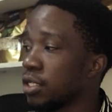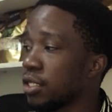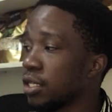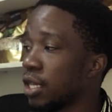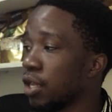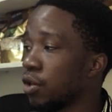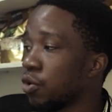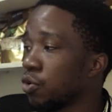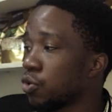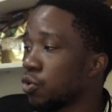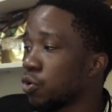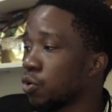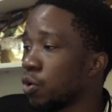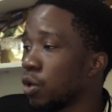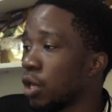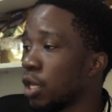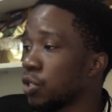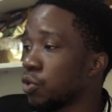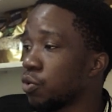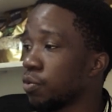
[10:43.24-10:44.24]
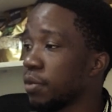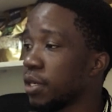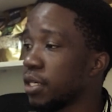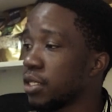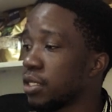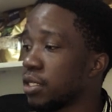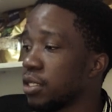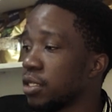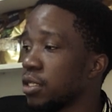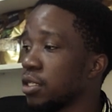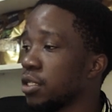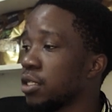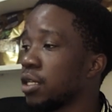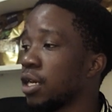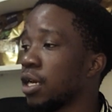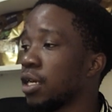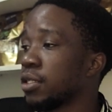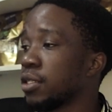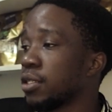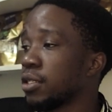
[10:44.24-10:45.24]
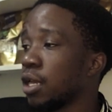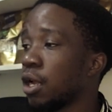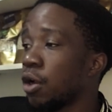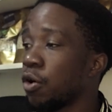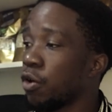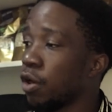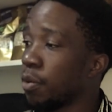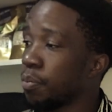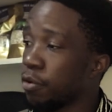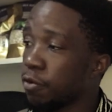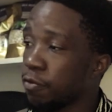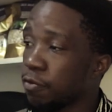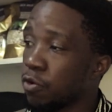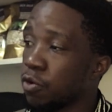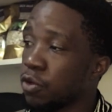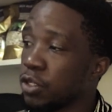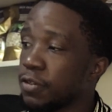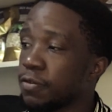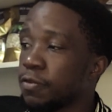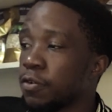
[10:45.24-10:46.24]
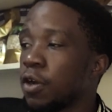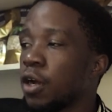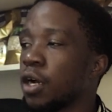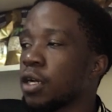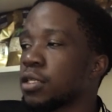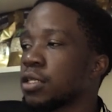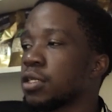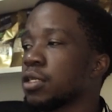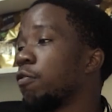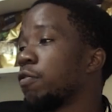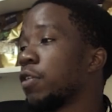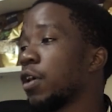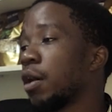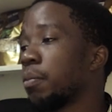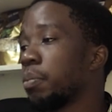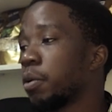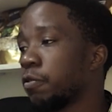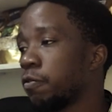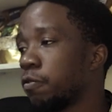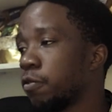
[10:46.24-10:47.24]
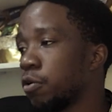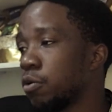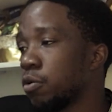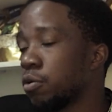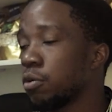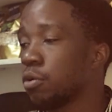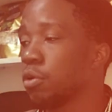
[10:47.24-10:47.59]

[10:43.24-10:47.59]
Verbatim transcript: design also as you may see it has a ramp of course for access of the upper floor